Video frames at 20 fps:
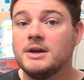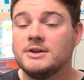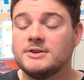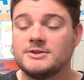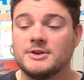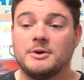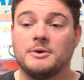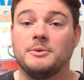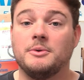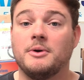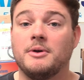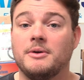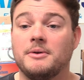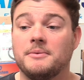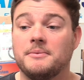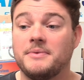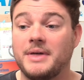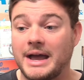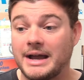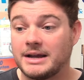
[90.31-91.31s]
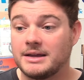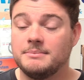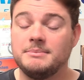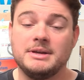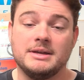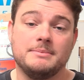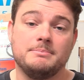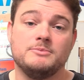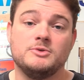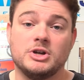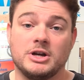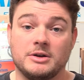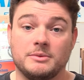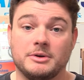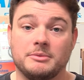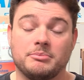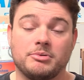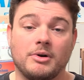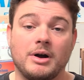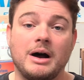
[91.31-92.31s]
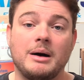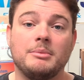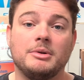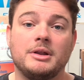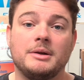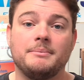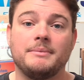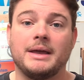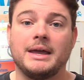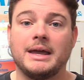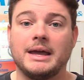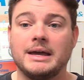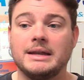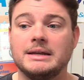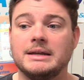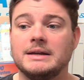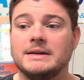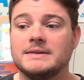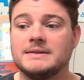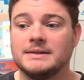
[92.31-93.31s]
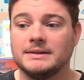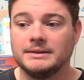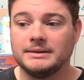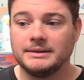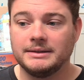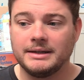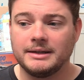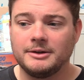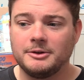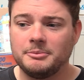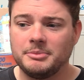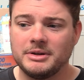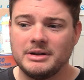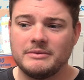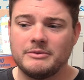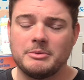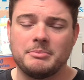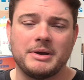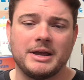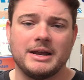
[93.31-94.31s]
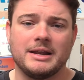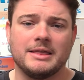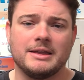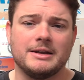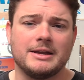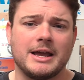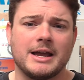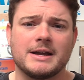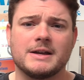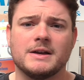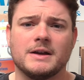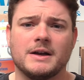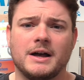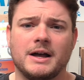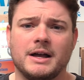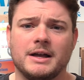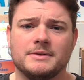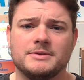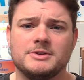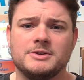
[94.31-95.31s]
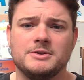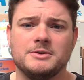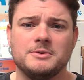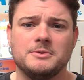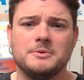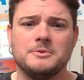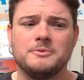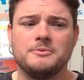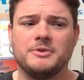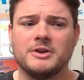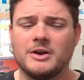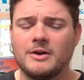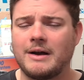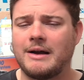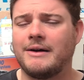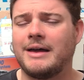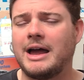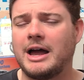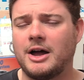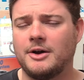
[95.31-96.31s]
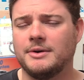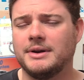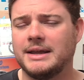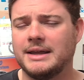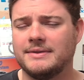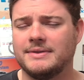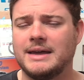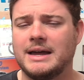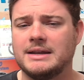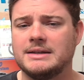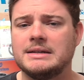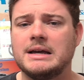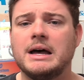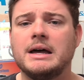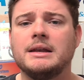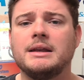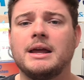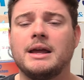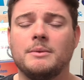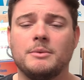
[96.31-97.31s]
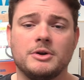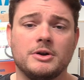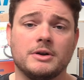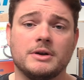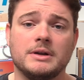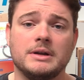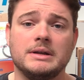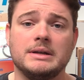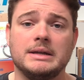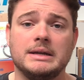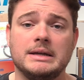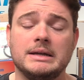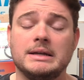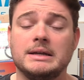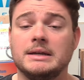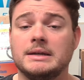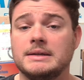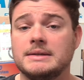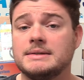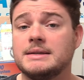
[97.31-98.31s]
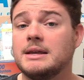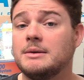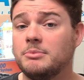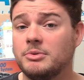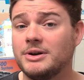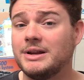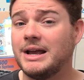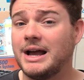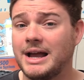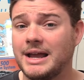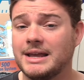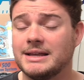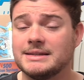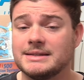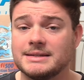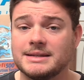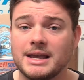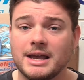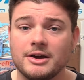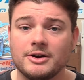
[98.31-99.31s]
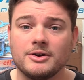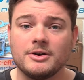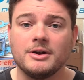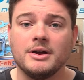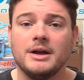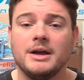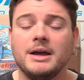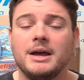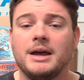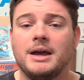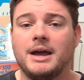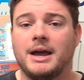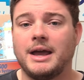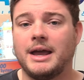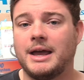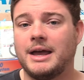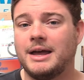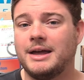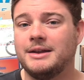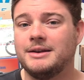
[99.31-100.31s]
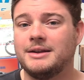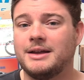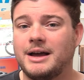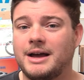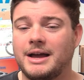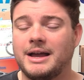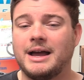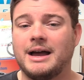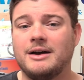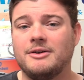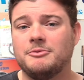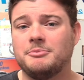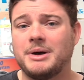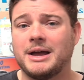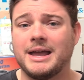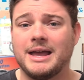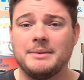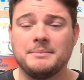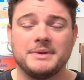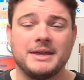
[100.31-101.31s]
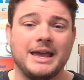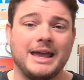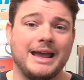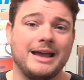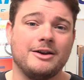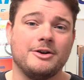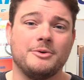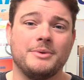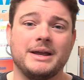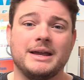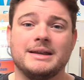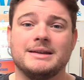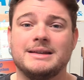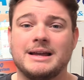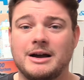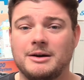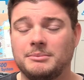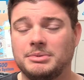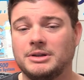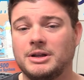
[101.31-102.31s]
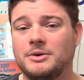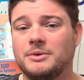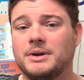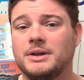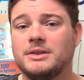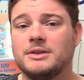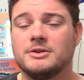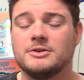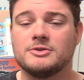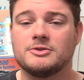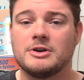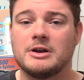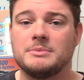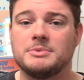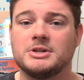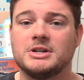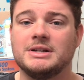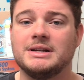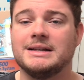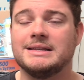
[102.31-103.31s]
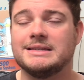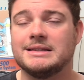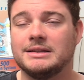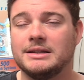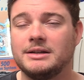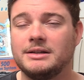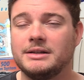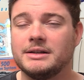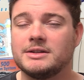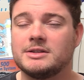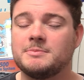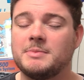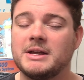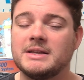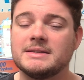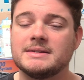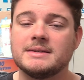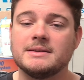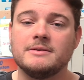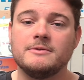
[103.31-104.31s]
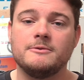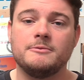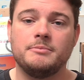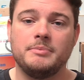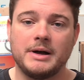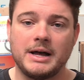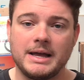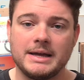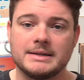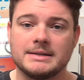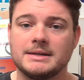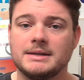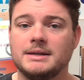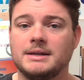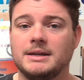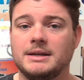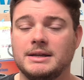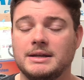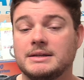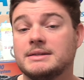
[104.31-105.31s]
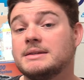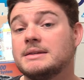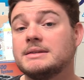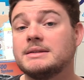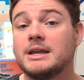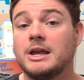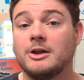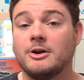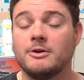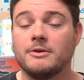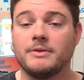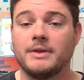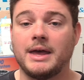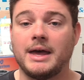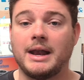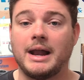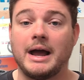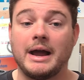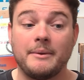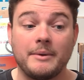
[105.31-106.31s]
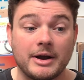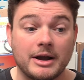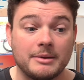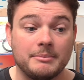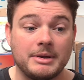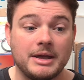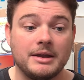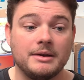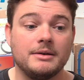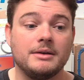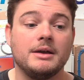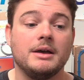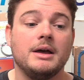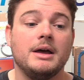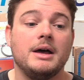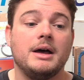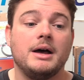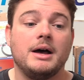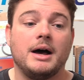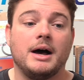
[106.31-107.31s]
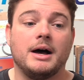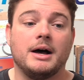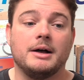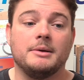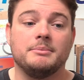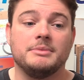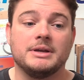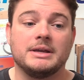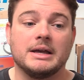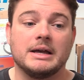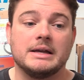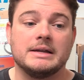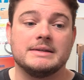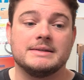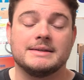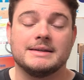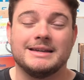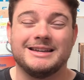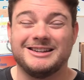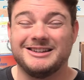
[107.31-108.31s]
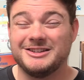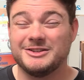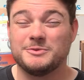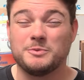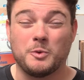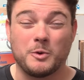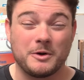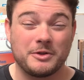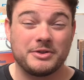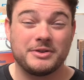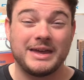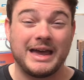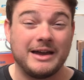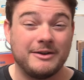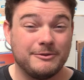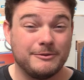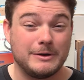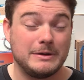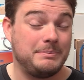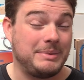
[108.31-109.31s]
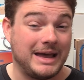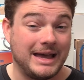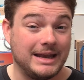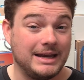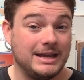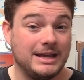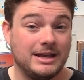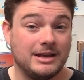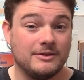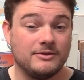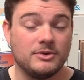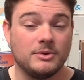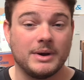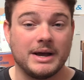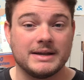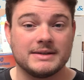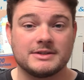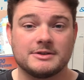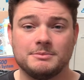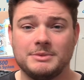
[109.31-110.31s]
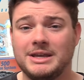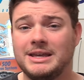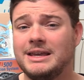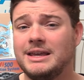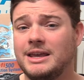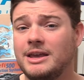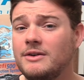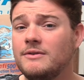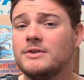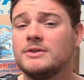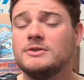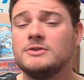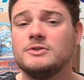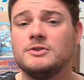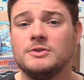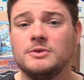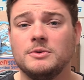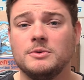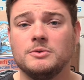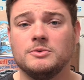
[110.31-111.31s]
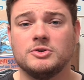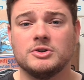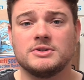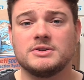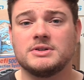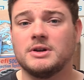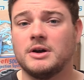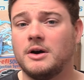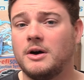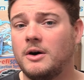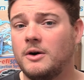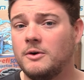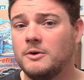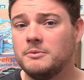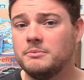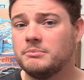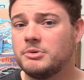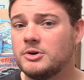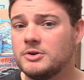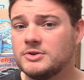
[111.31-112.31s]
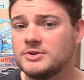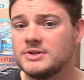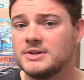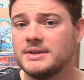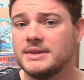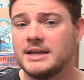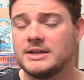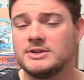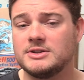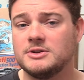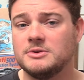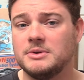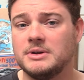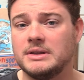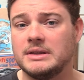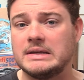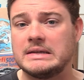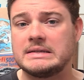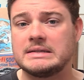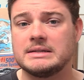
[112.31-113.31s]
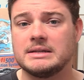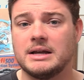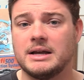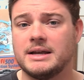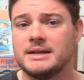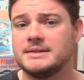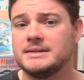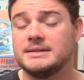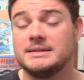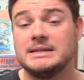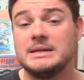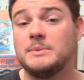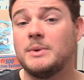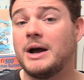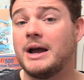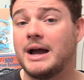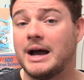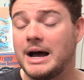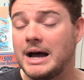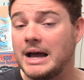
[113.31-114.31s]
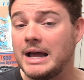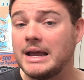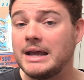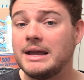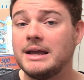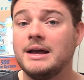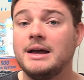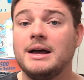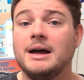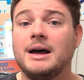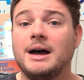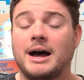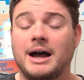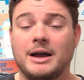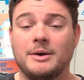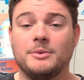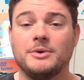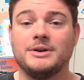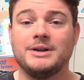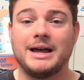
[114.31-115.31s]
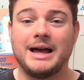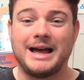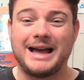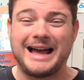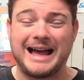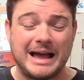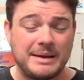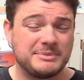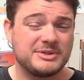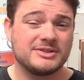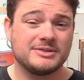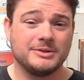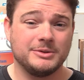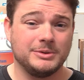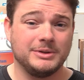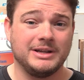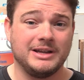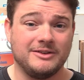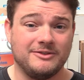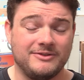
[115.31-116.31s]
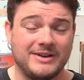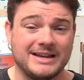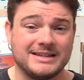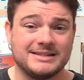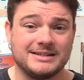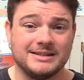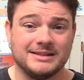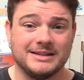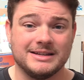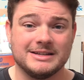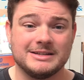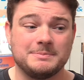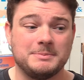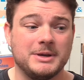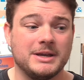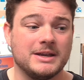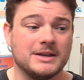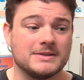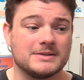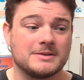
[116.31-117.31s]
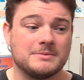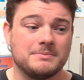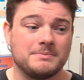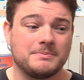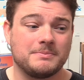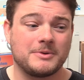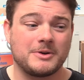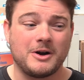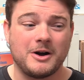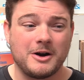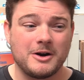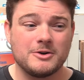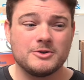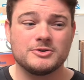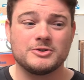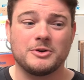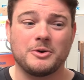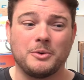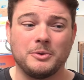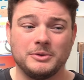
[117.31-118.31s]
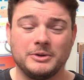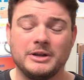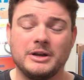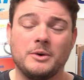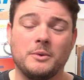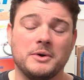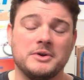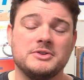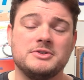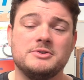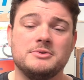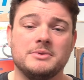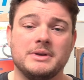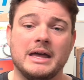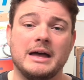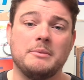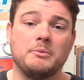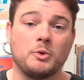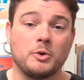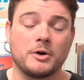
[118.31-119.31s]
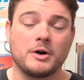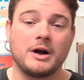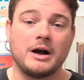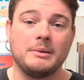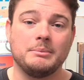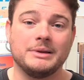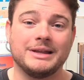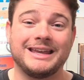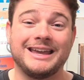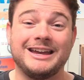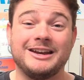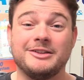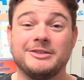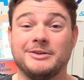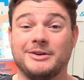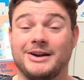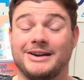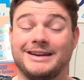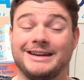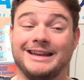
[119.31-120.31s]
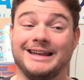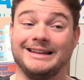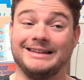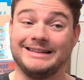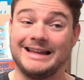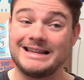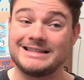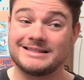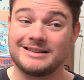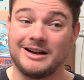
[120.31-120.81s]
So that can be a genuine problem, and it is a little bit of a pain in the neck to figure out how to get that done. And what you're gonna need is a pretty high-end scanner. And I have my MK808 down below in the description. It's a little expensive, but it is a scanner that I recommend because it is worth every penny, if you ask me. Even to just a home person that's doing this as a DIY, I would absolutely invest in this, because cars are only going to get more complicated. They're not going to get less